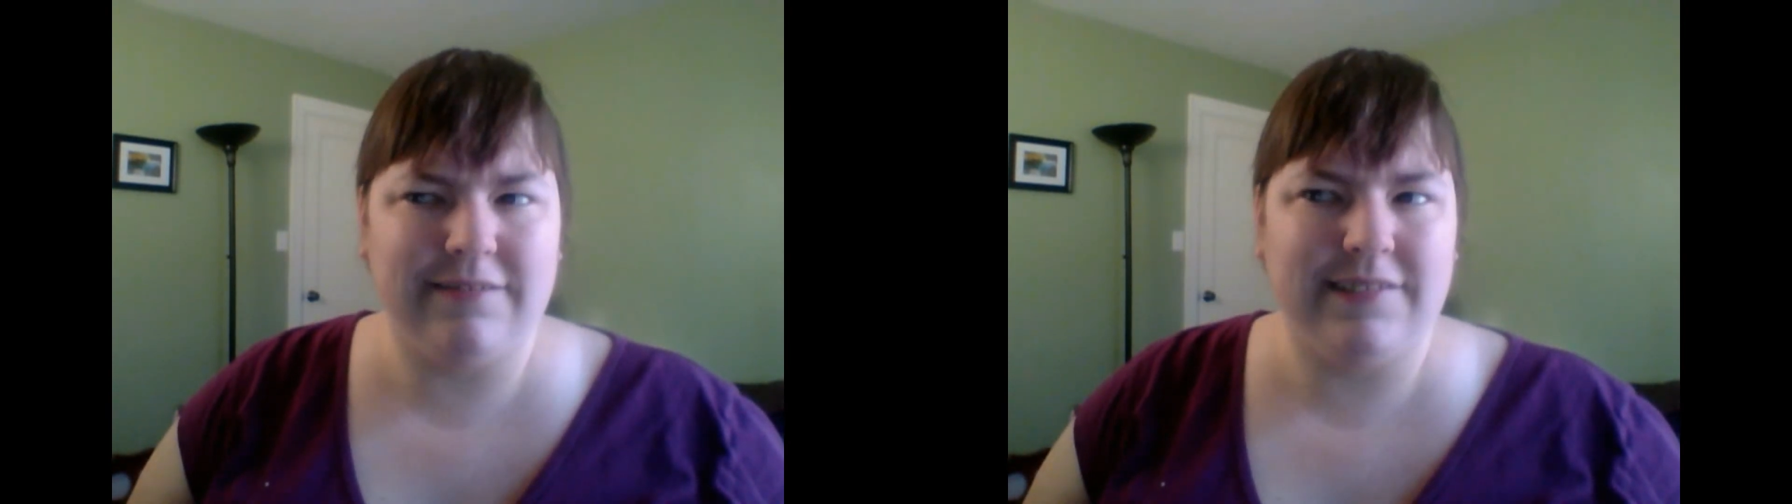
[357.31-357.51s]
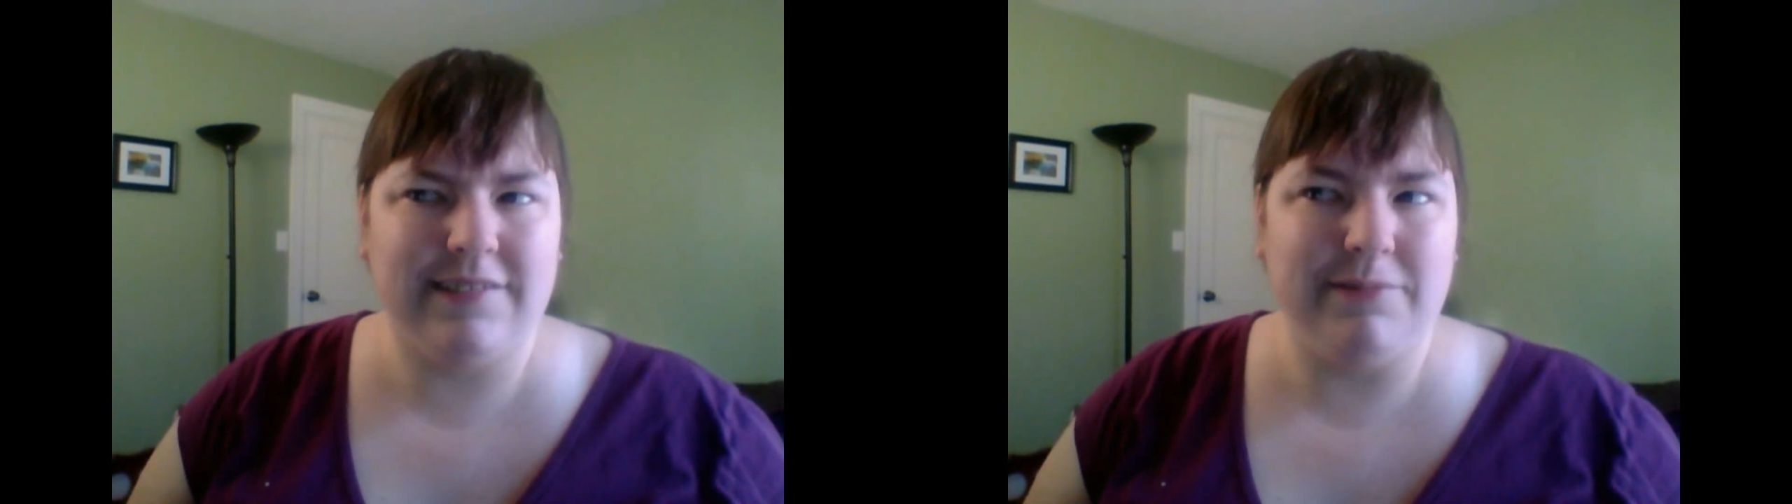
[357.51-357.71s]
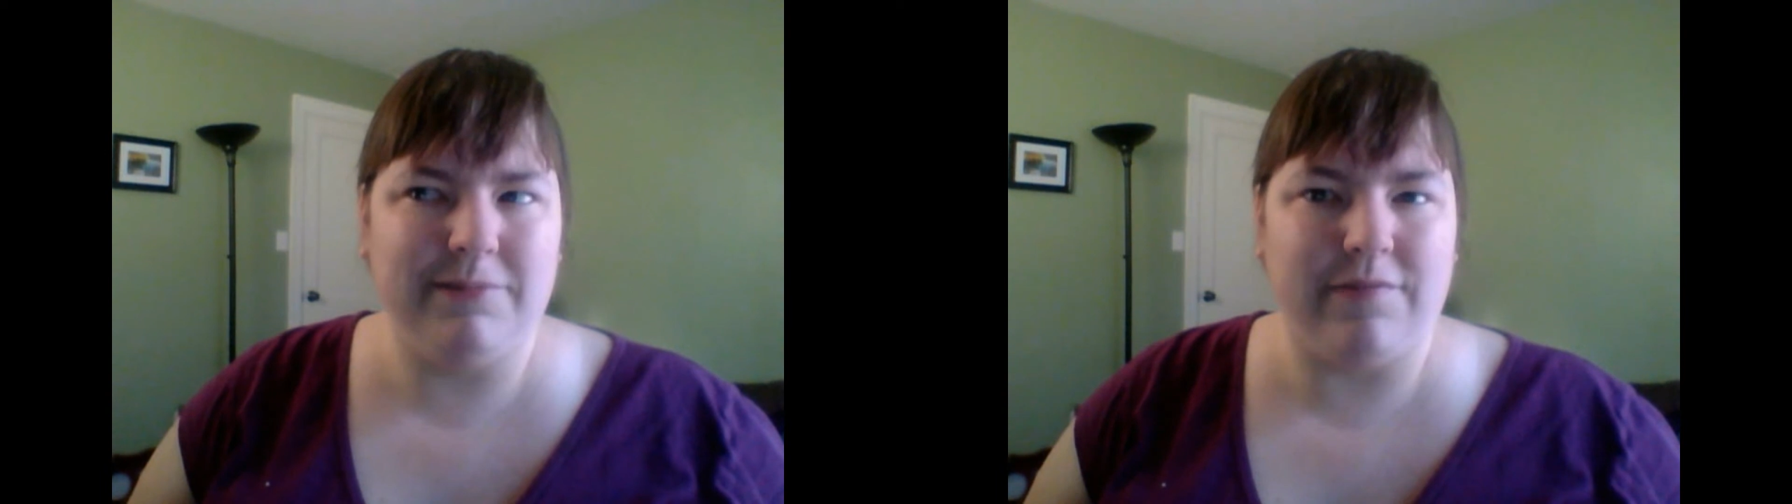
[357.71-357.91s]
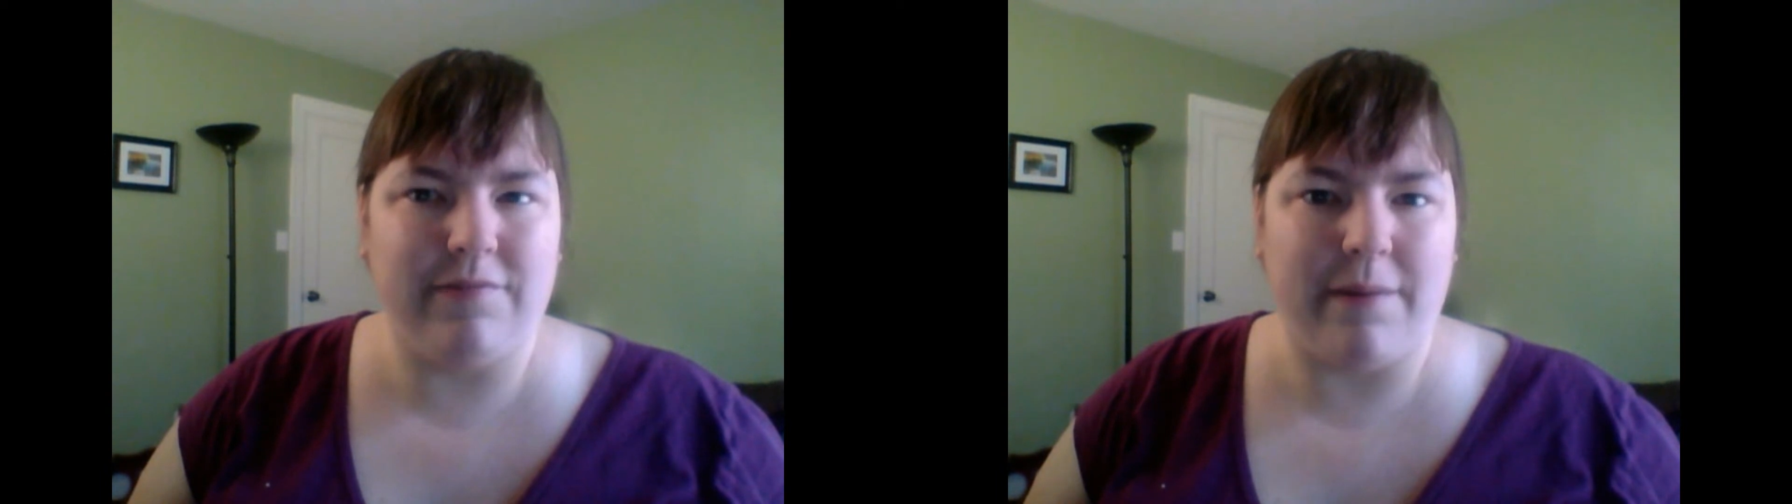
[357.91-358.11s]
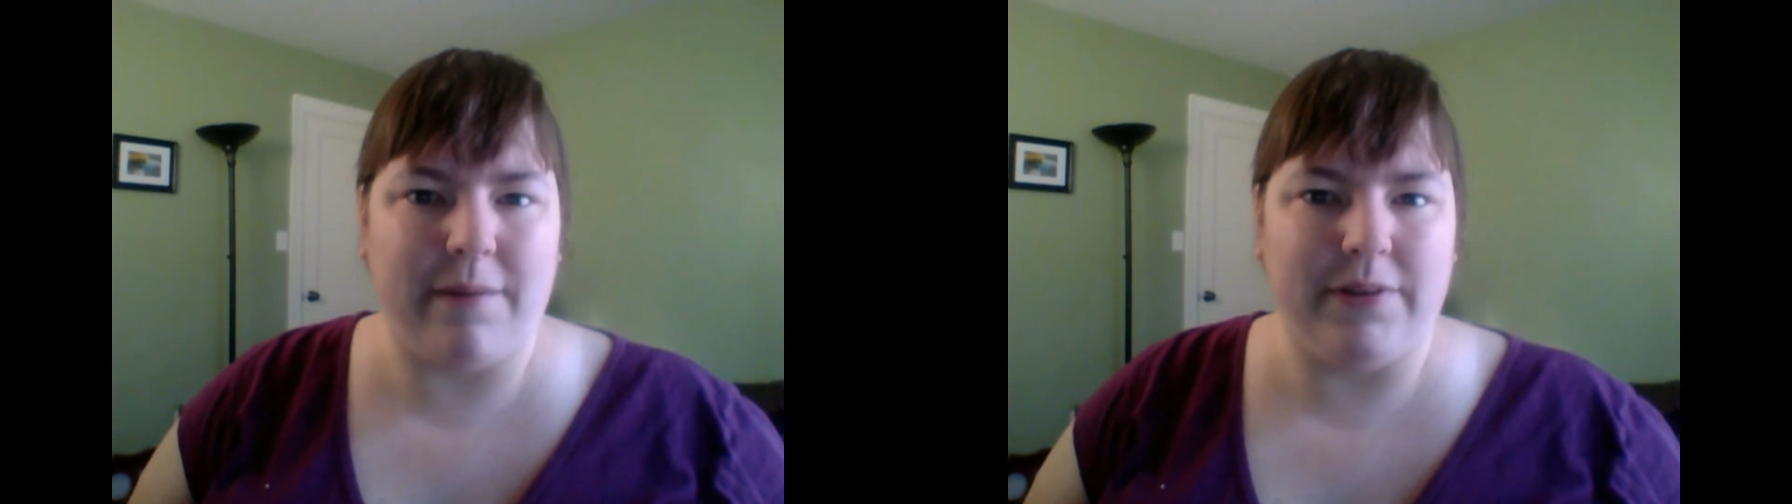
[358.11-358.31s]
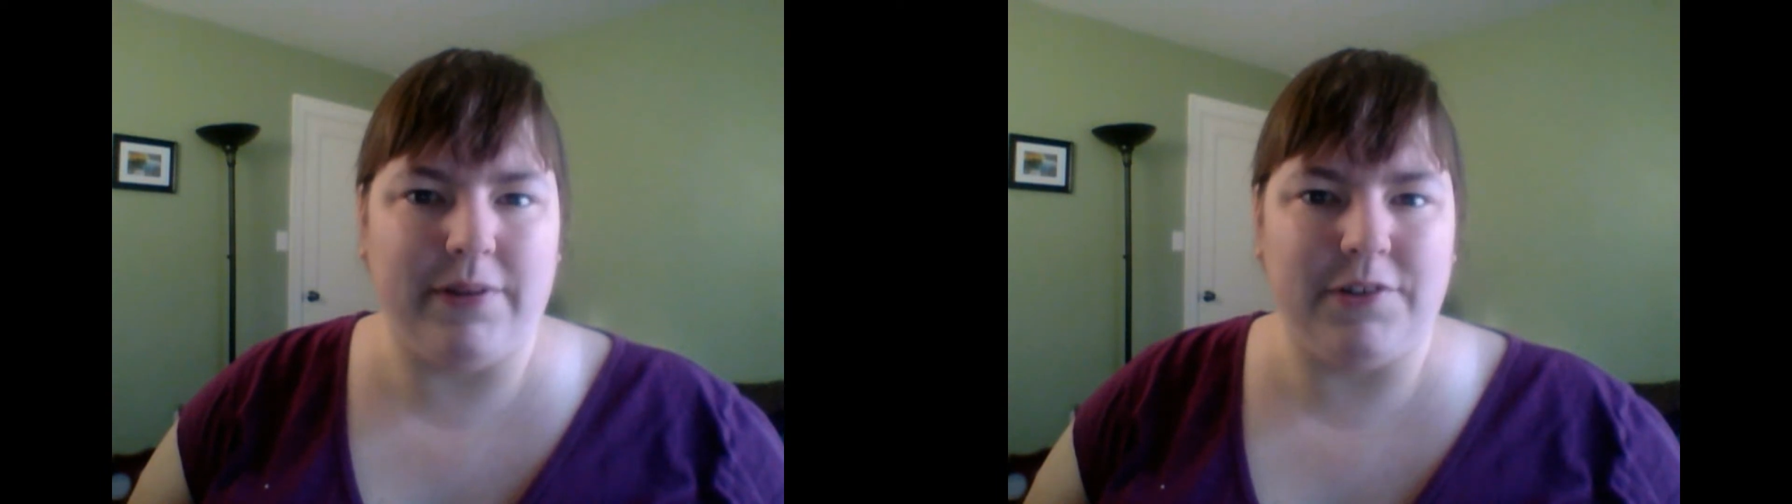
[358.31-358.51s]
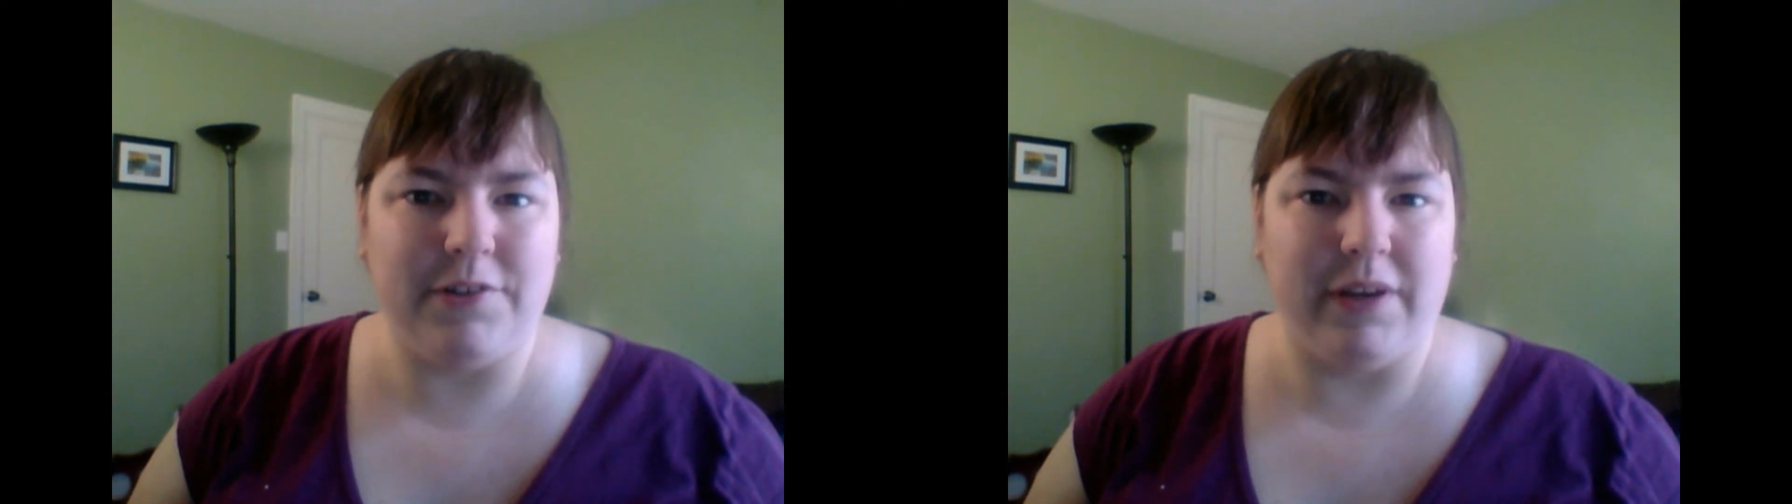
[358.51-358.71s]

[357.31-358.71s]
seem to have happened